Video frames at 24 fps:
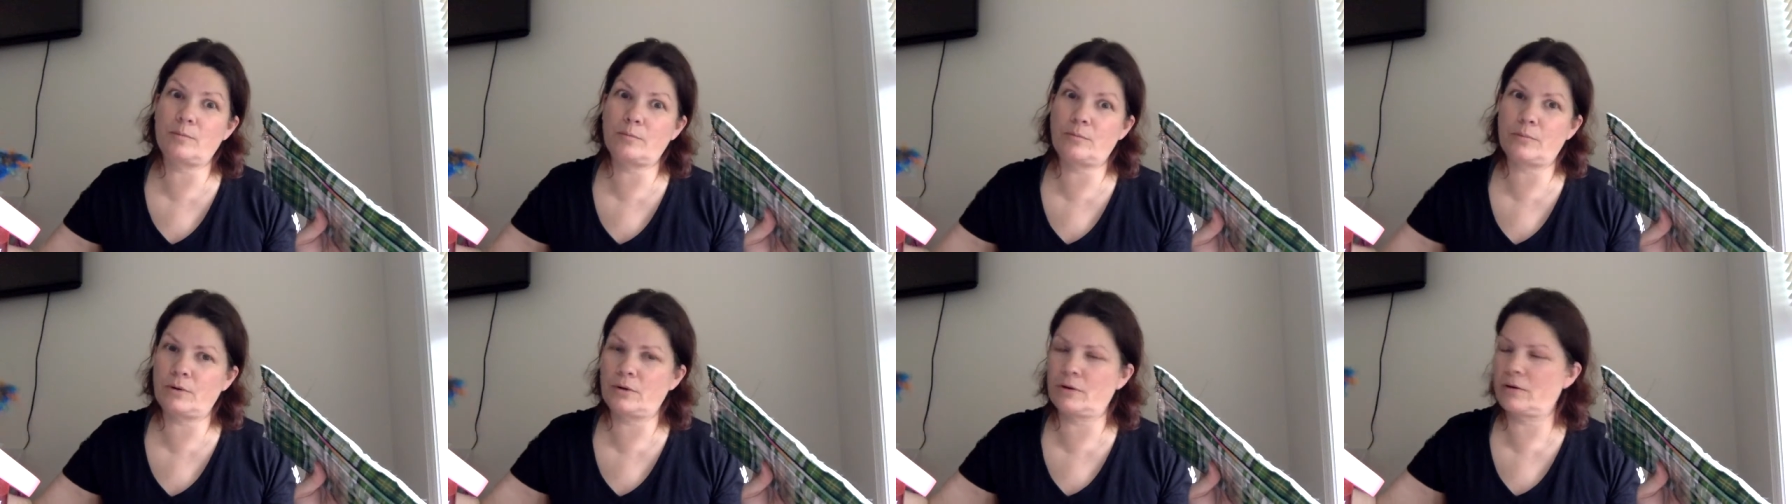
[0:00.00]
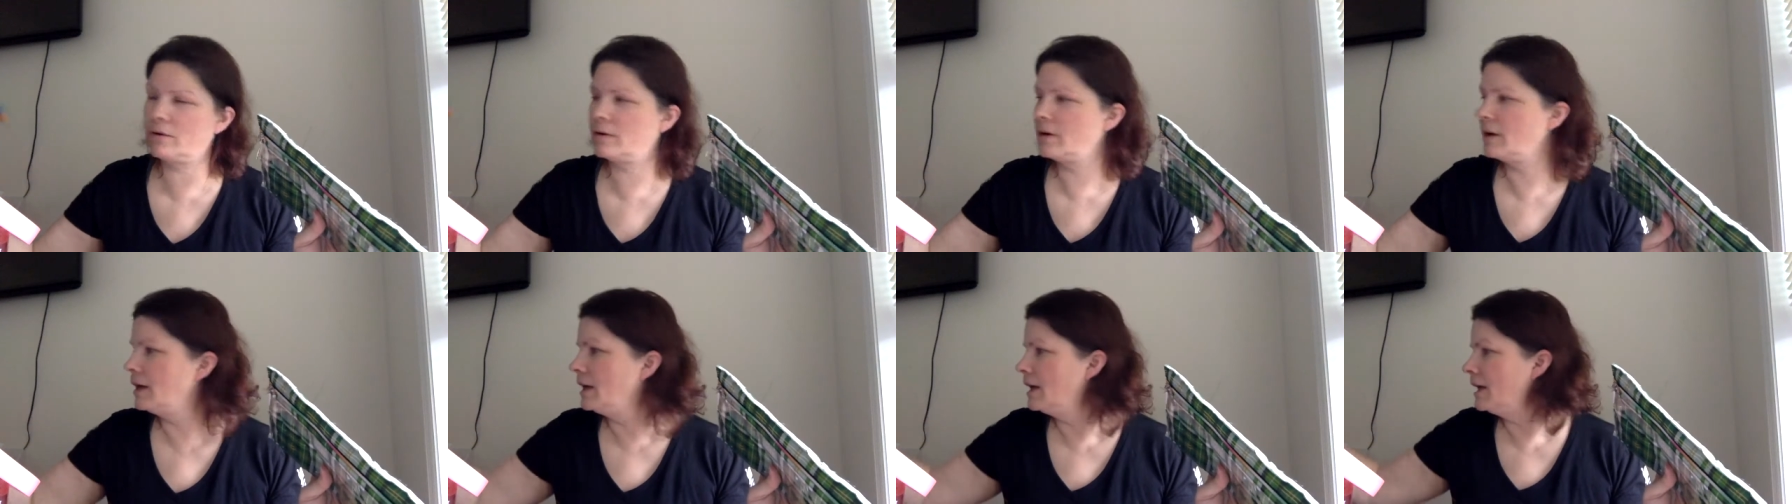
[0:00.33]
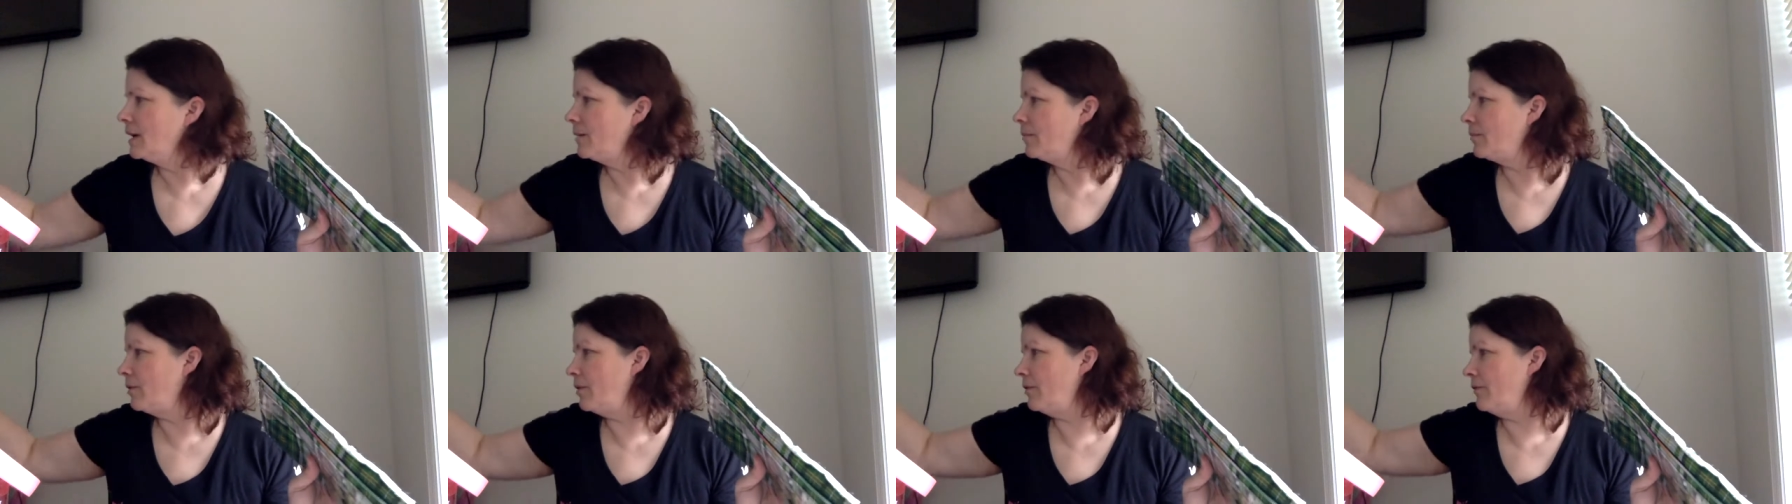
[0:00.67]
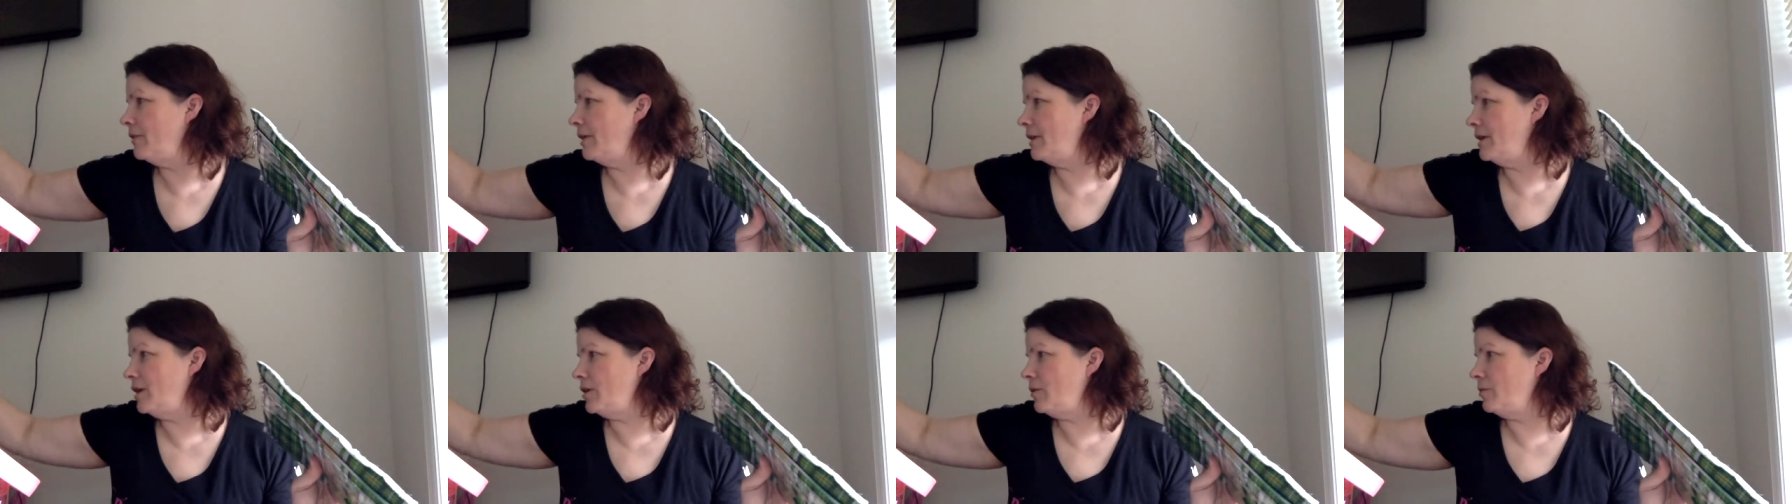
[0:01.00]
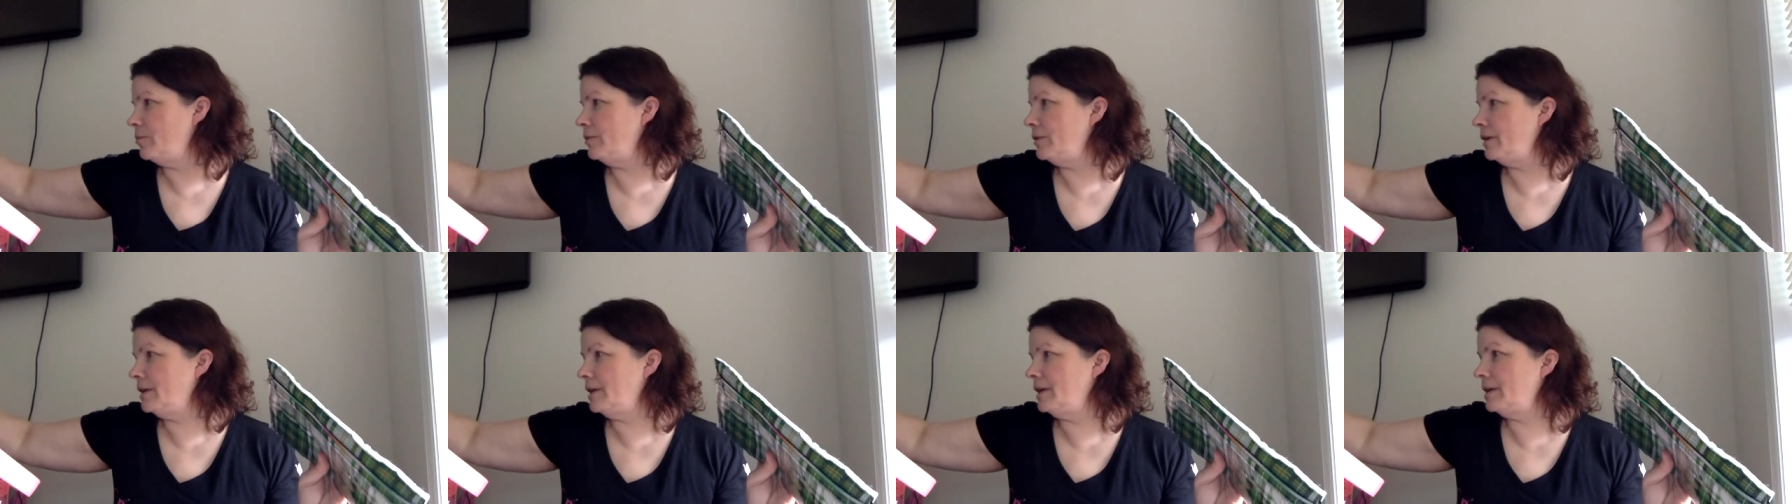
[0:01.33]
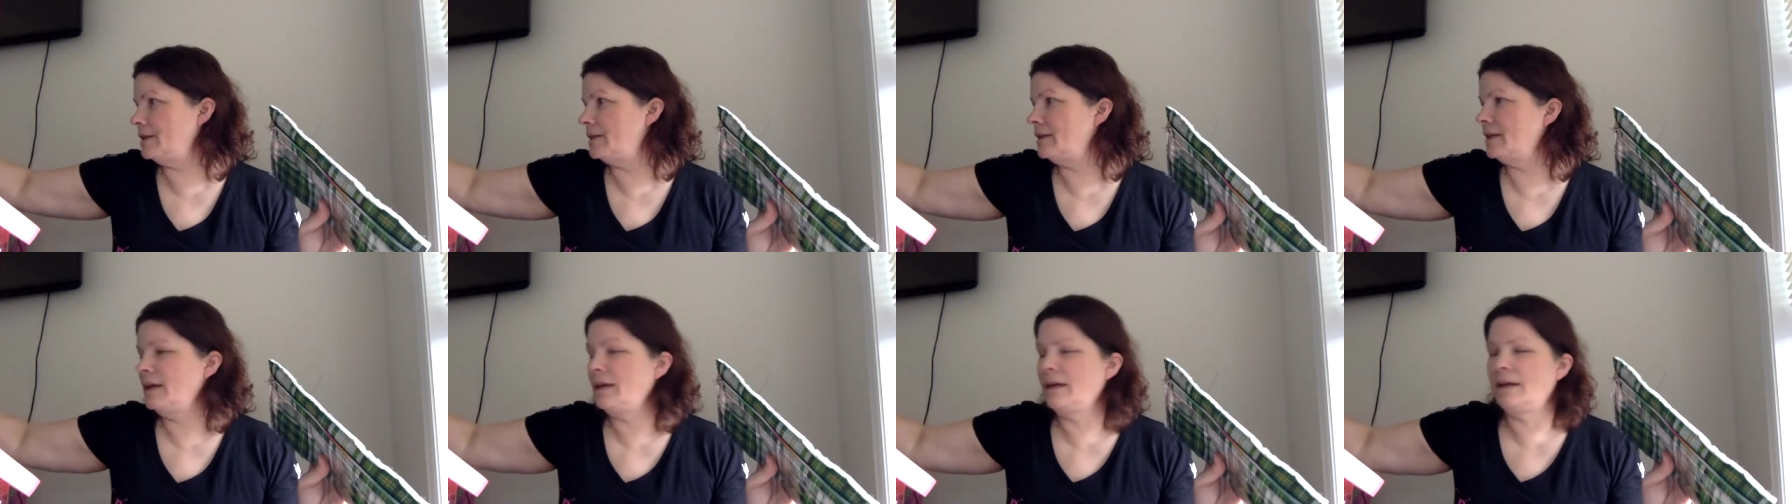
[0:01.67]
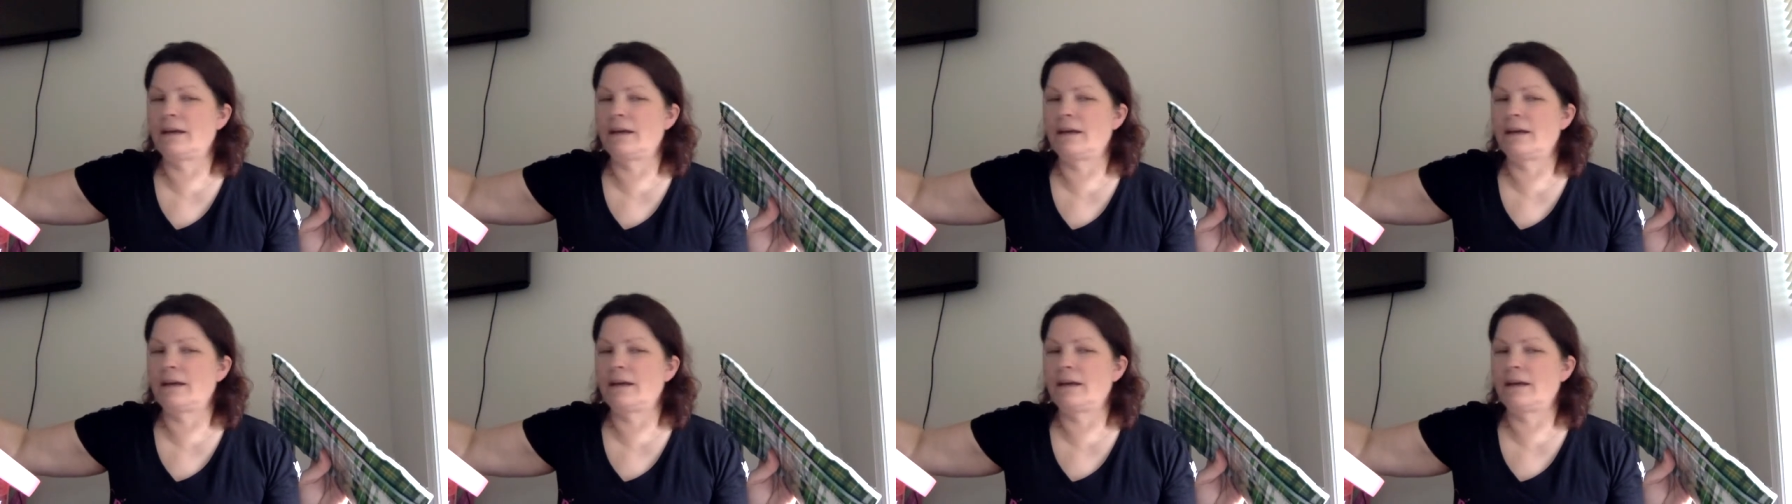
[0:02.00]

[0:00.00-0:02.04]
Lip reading: per video, please.